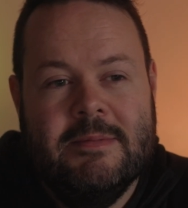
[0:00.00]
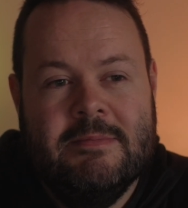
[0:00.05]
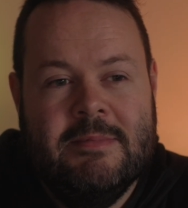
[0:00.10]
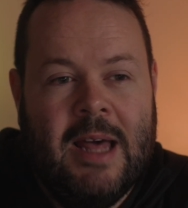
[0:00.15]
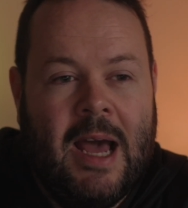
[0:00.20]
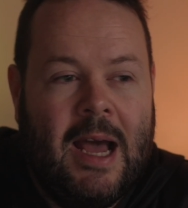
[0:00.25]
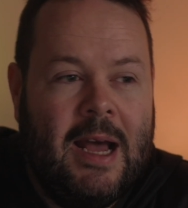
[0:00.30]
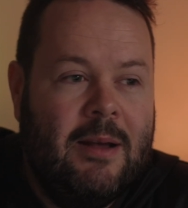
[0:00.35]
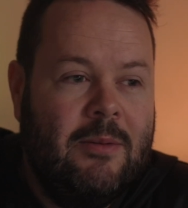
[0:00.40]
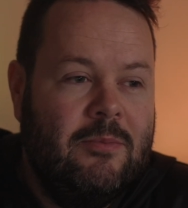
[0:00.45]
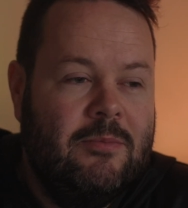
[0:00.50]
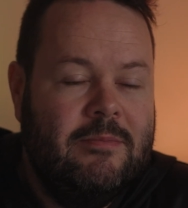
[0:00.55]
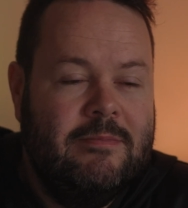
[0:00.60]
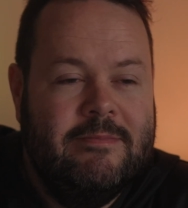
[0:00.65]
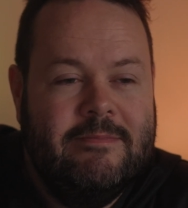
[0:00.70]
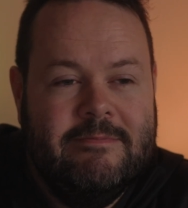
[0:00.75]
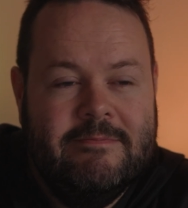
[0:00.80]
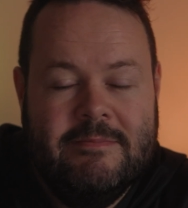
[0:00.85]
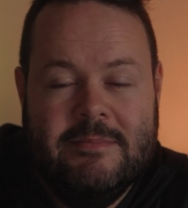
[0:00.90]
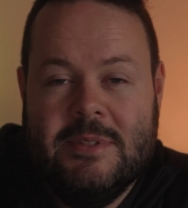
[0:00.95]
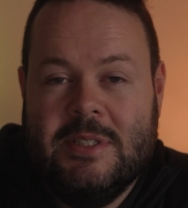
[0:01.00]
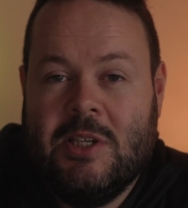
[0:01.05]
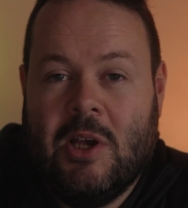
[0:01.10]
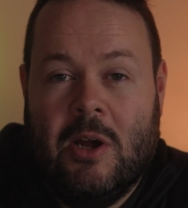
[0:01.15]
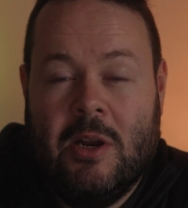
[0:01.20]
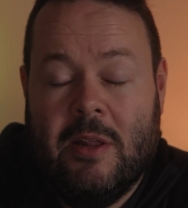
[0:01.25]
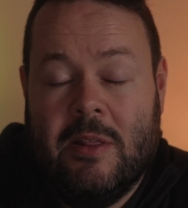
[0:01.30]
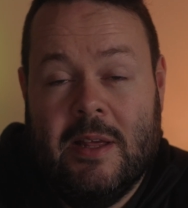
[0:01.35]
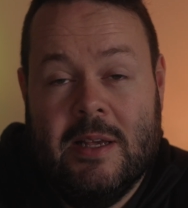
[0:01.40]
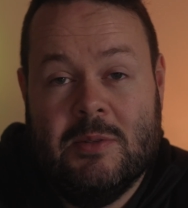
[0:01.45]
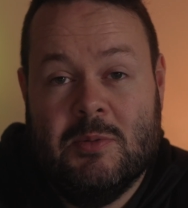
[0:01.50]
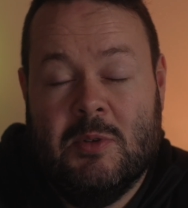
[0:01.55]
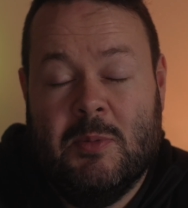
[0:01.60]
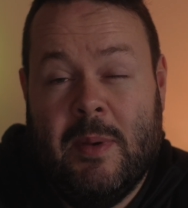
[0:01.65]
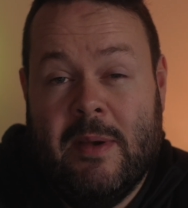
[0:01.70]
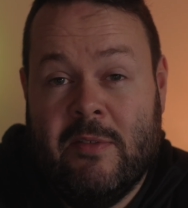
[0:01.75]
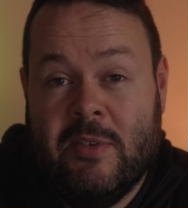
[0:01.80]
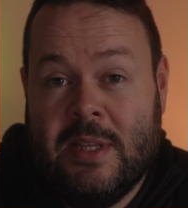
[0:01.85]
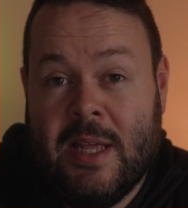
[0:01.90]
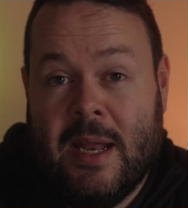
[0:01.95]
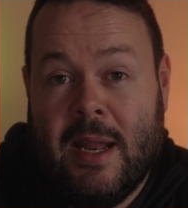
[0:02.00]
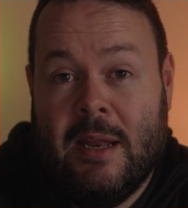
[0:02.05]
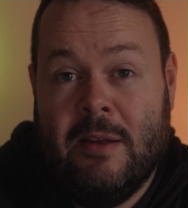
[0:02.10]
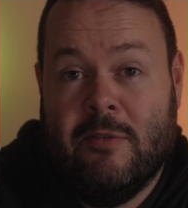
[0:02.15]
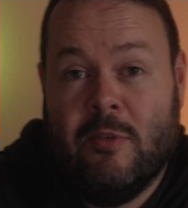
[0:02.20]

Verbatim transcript: that side of things was a bit of a dead end for